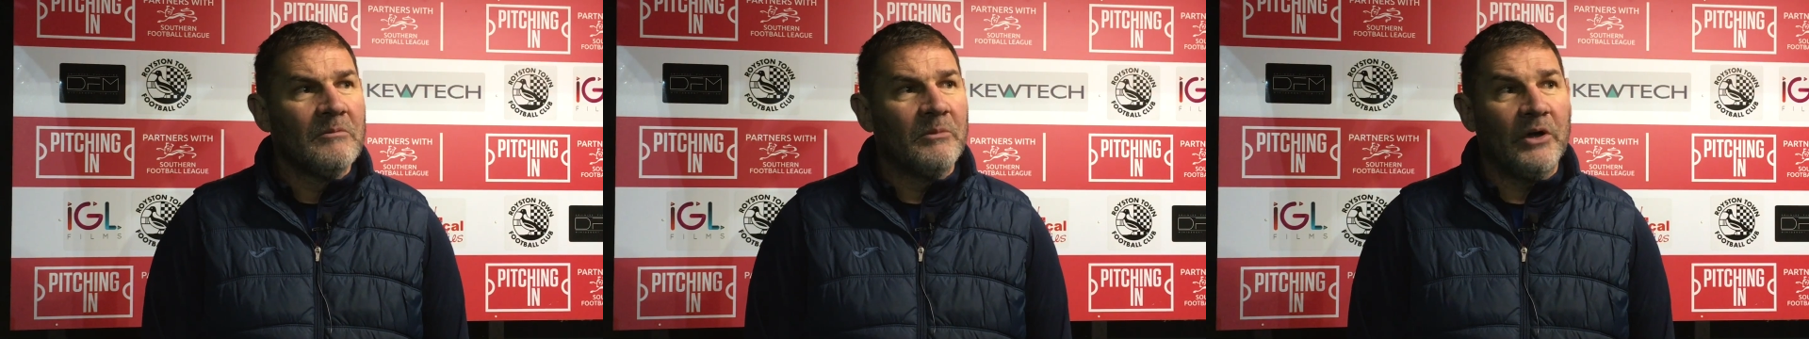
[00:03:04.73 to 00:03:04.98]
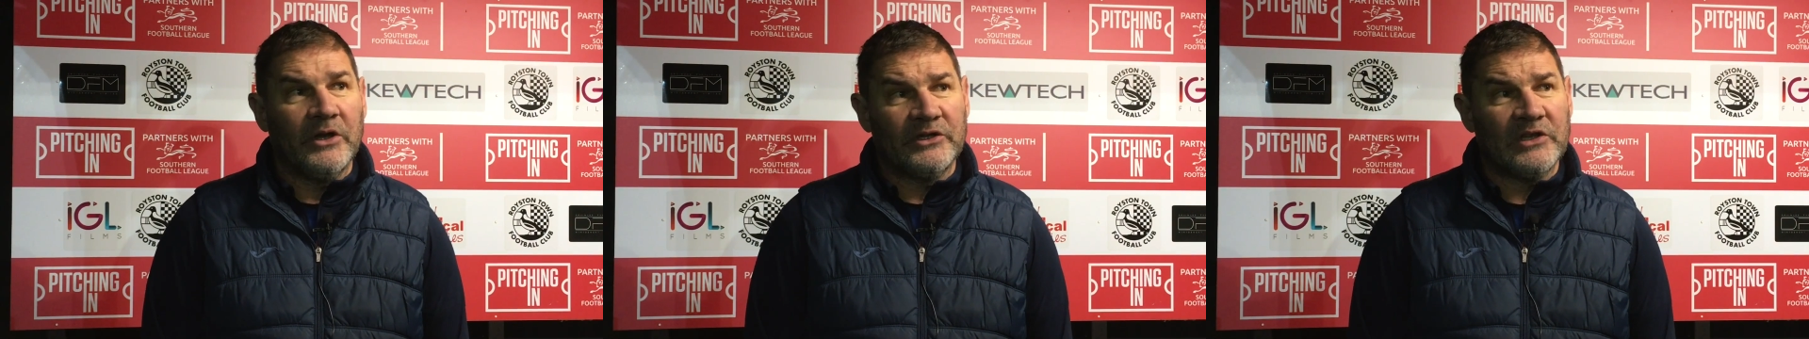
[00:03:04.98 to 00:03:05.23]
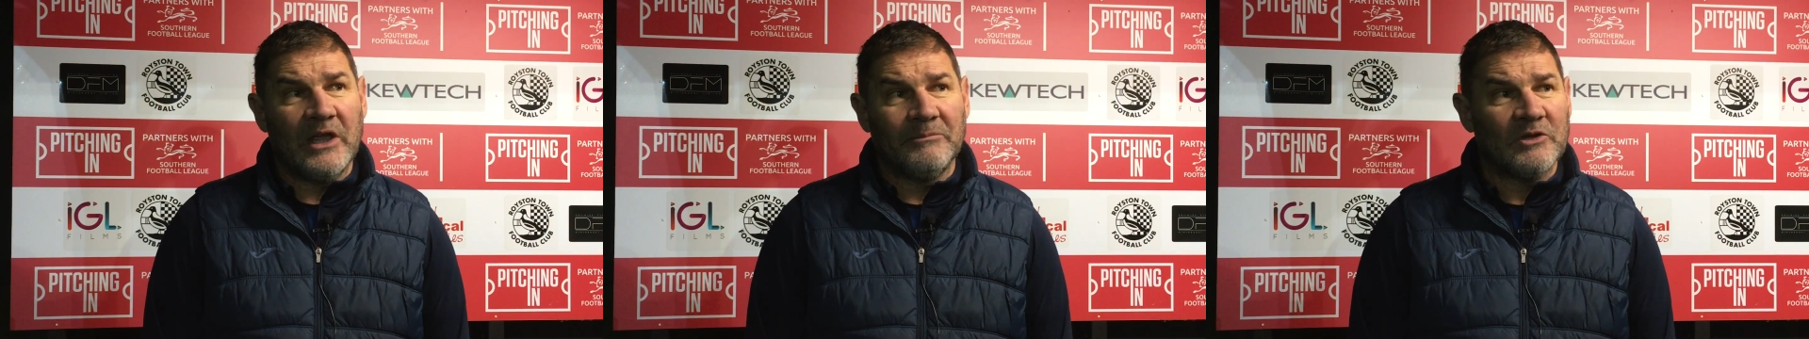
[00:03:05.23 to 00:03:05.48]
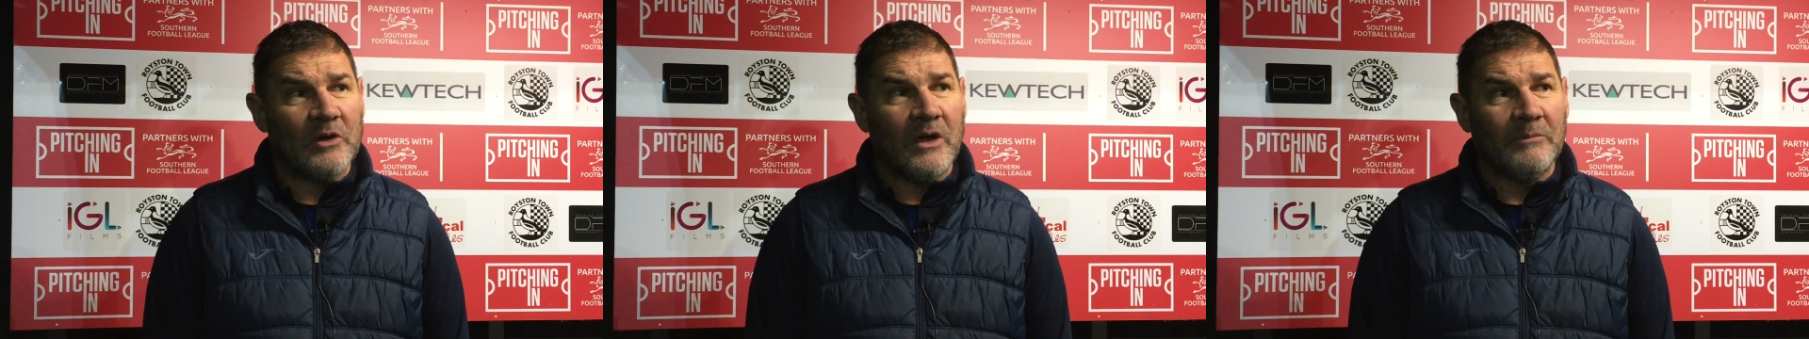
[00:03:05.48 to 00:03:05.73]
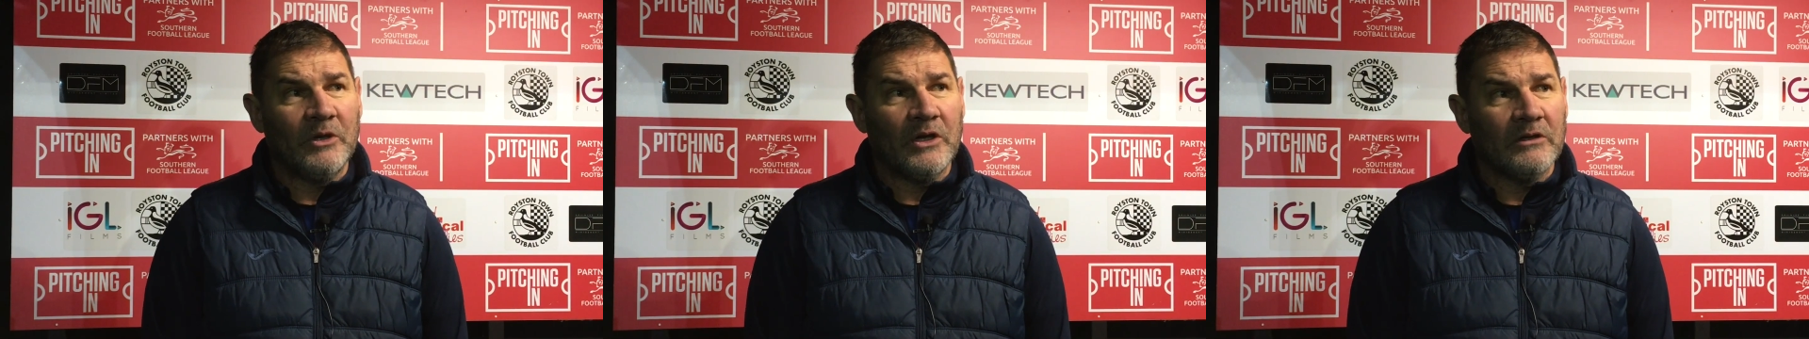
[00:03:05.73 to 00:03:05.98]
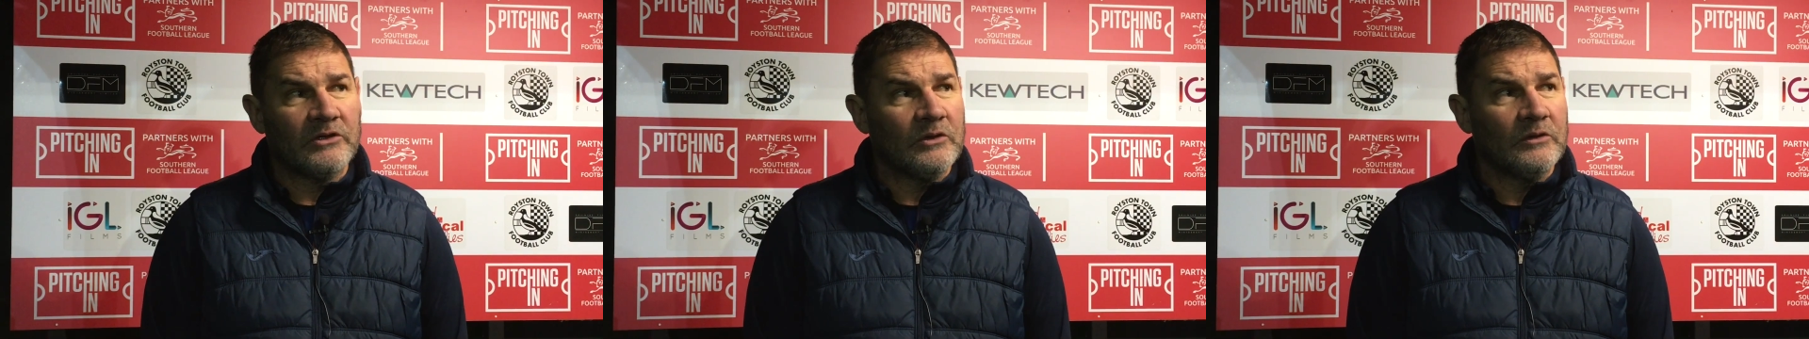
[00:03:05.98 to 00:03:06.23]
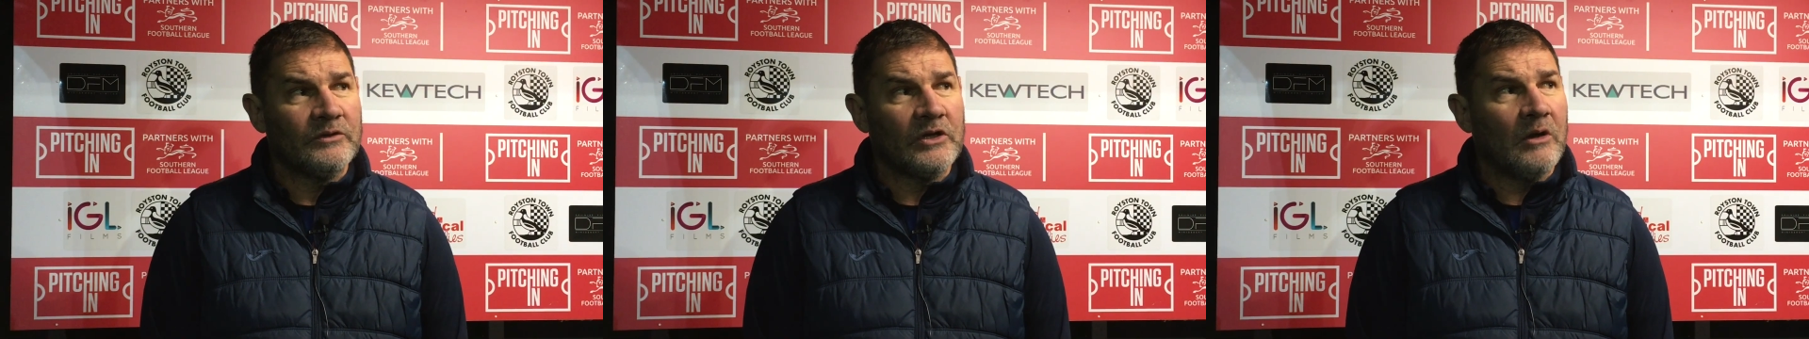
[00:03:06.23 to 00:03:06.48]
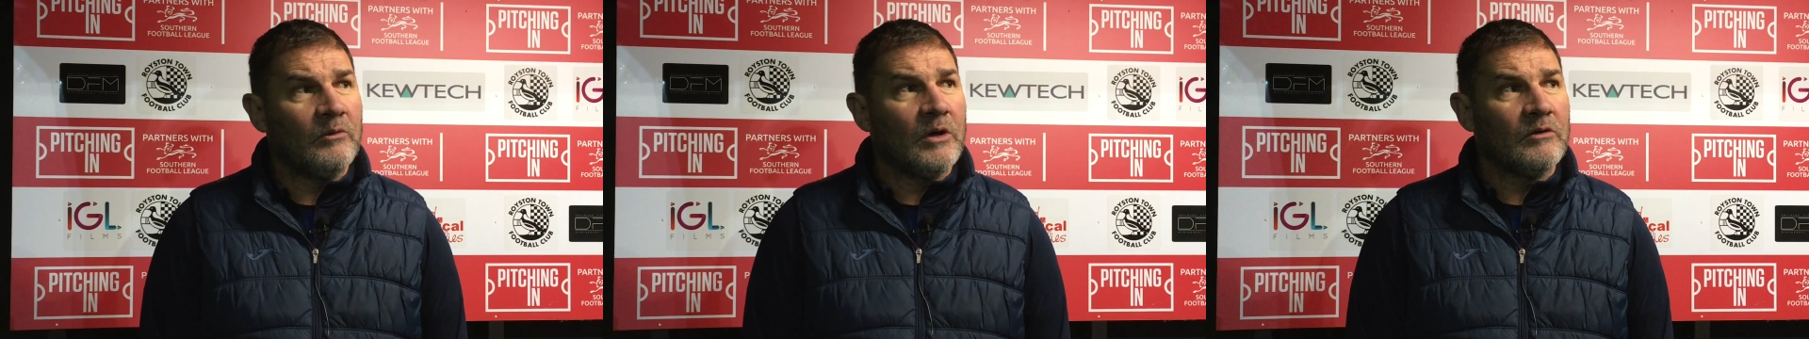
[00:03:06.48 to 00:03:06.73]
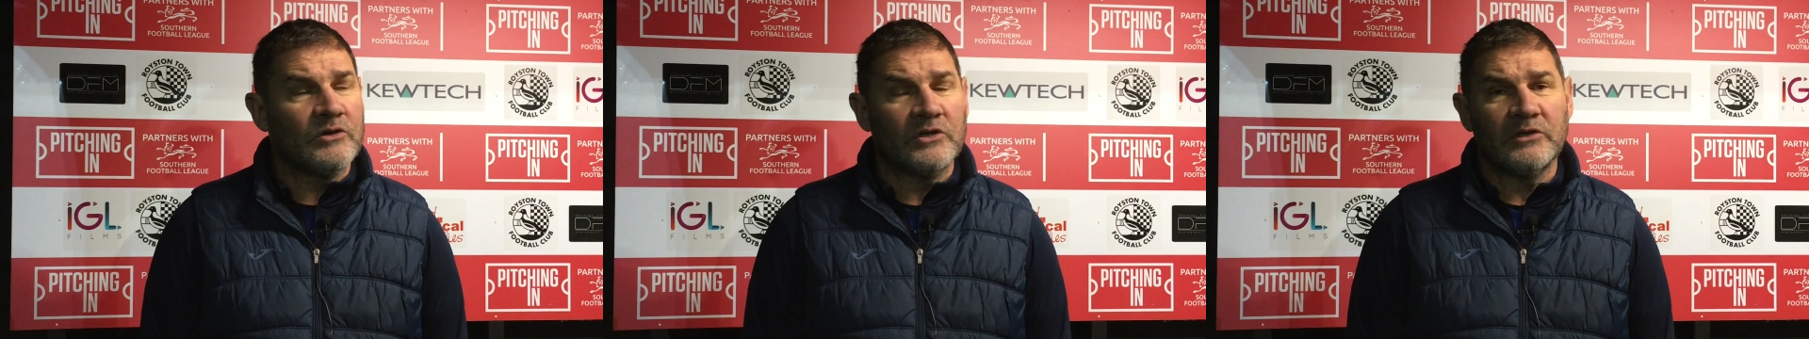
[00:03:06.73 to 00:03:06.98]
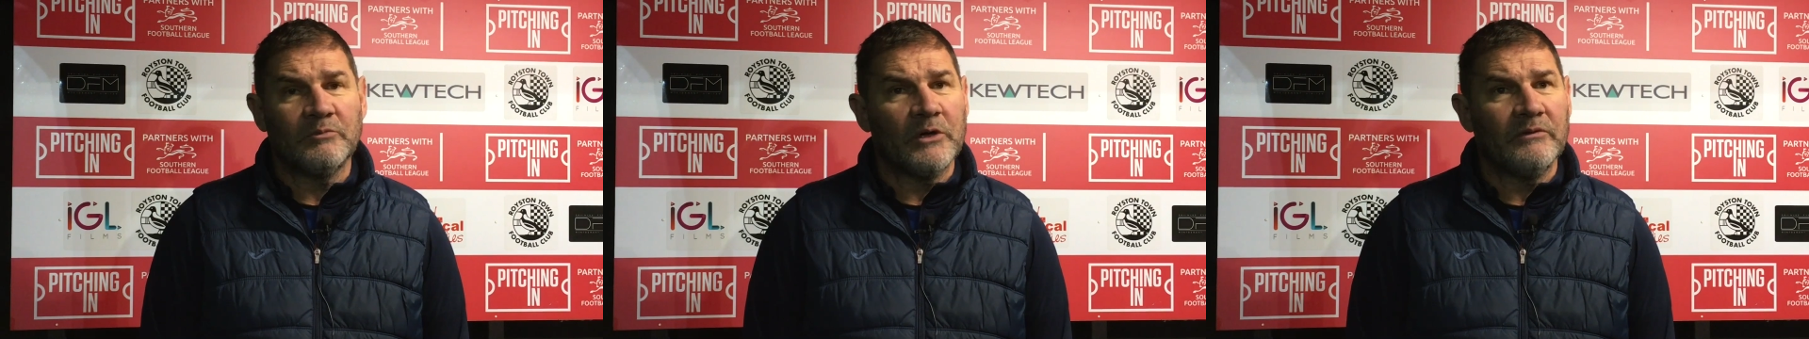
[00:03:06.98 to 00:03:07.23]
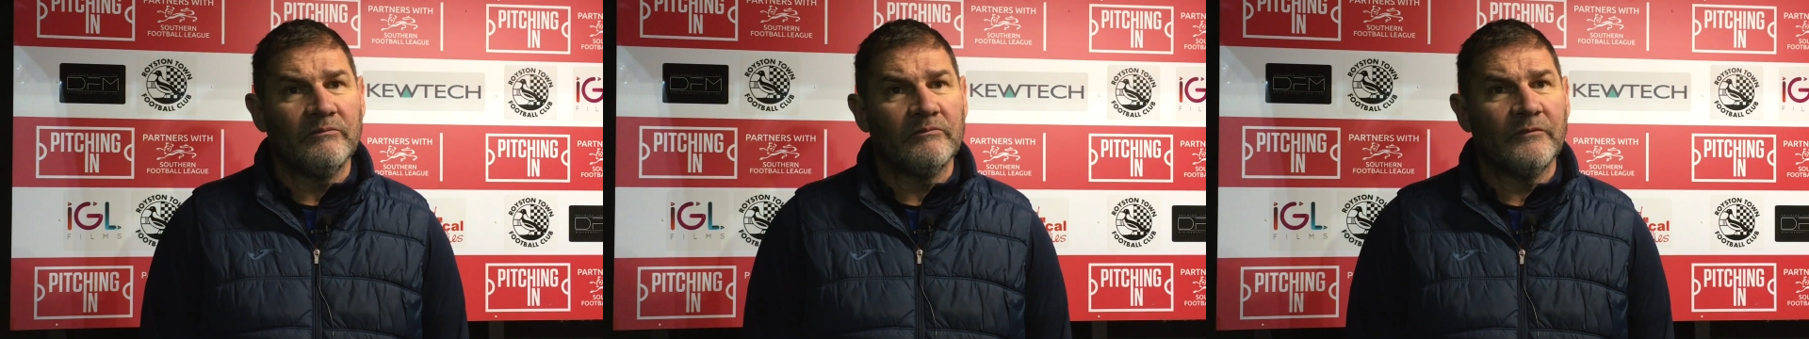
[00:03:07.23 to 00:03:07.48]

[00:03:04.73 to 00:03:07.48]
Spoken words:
But at the same time, Joe Welch has been